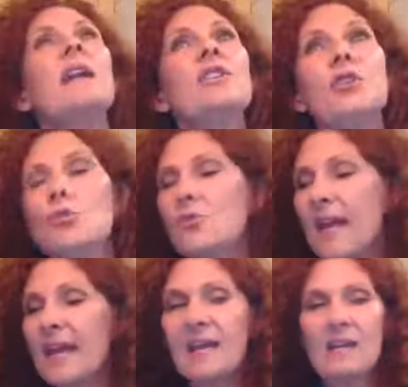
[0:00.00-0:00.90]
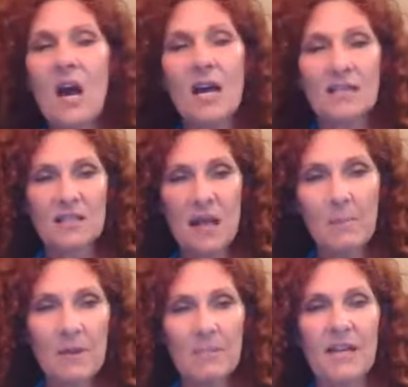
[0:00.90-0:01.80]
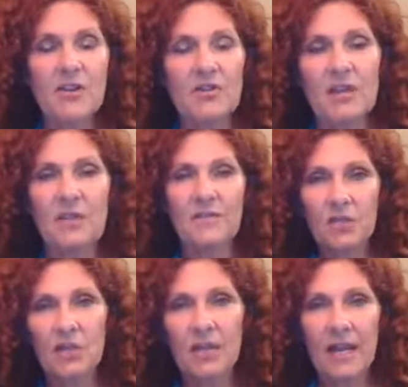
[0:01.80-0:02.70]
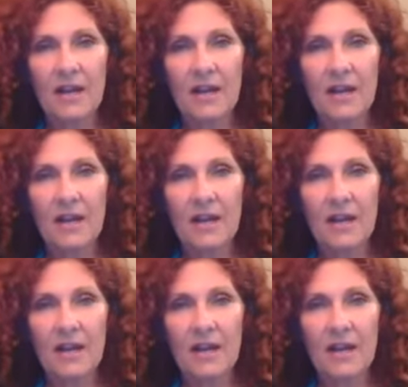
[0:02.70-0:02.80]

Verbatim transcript: you cannot supplement yourself to good